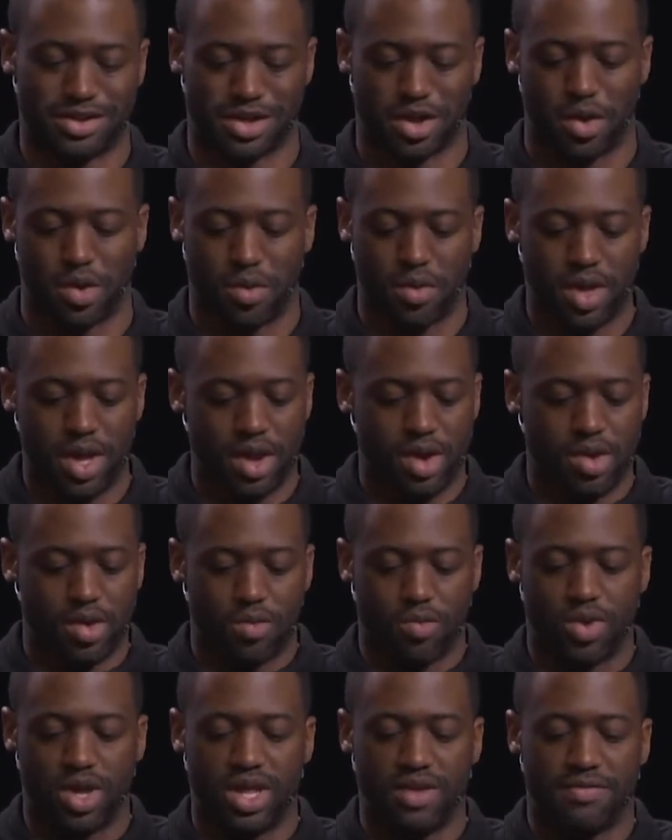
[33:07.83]
So,
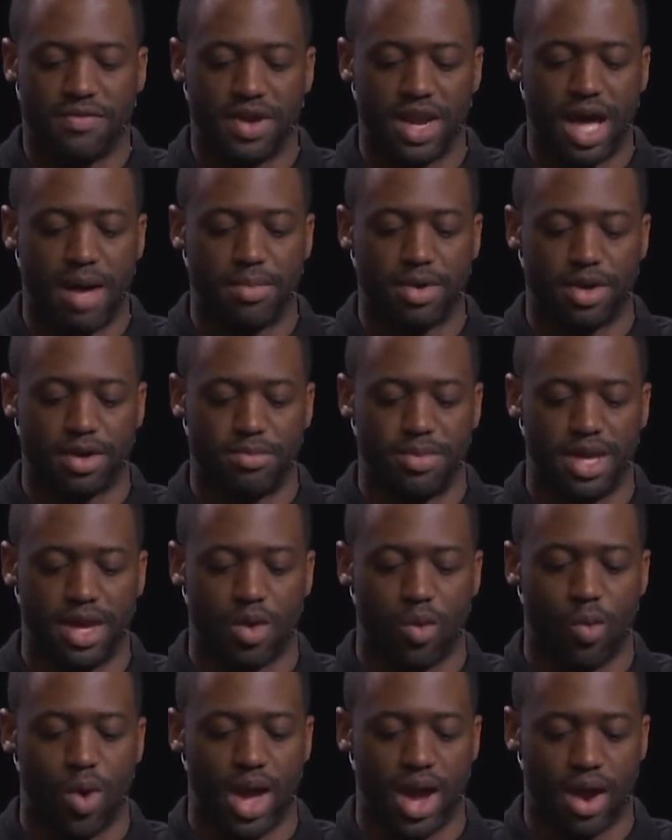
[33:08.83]
really phenomenal to be
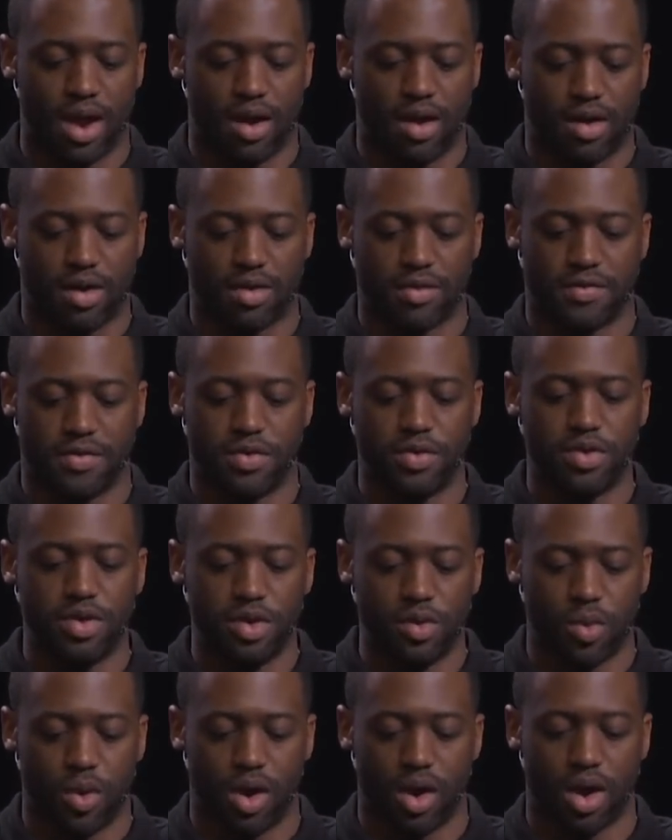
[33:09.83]
aware of who
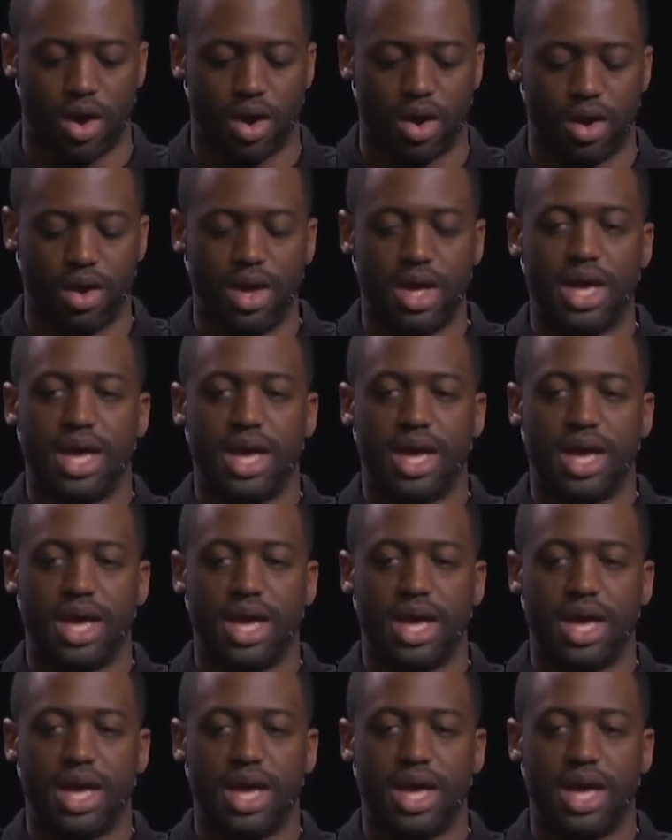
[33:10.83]
you are